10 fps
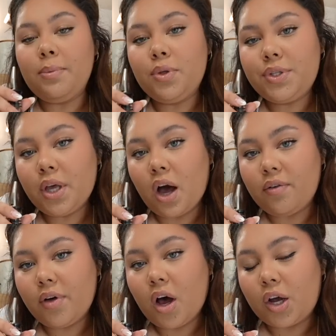using
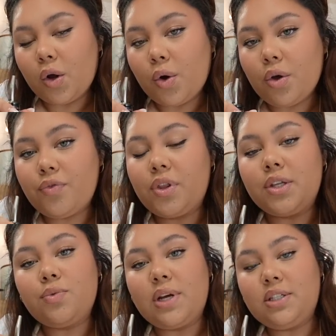avocado oil for
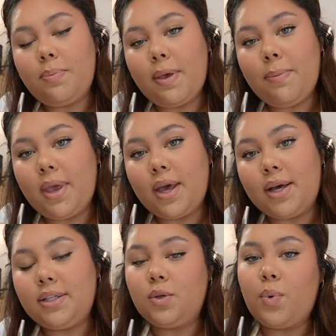this recipe
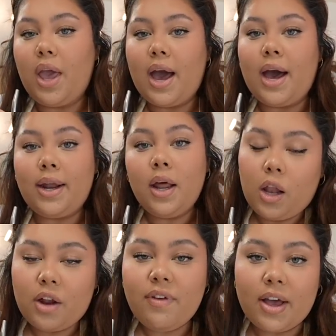because we had a
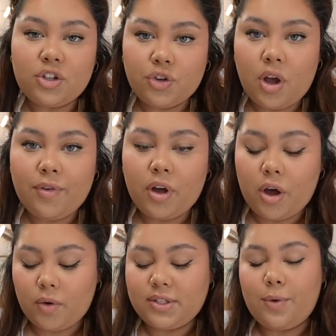lot of extra
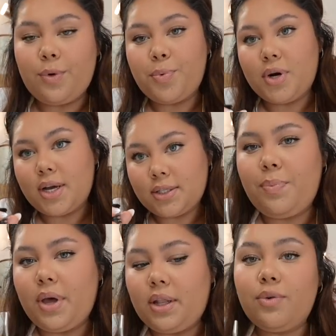avocados that we
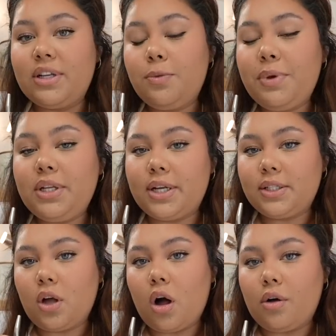pressed, but the recipe
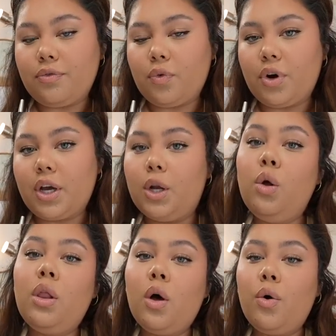does call for
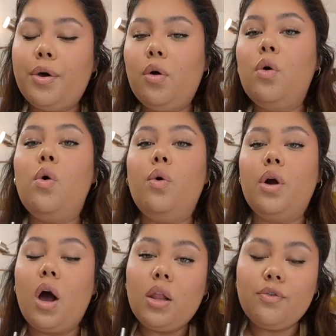canola oil
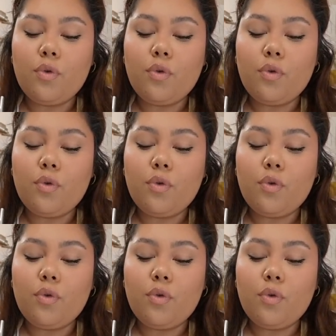or olive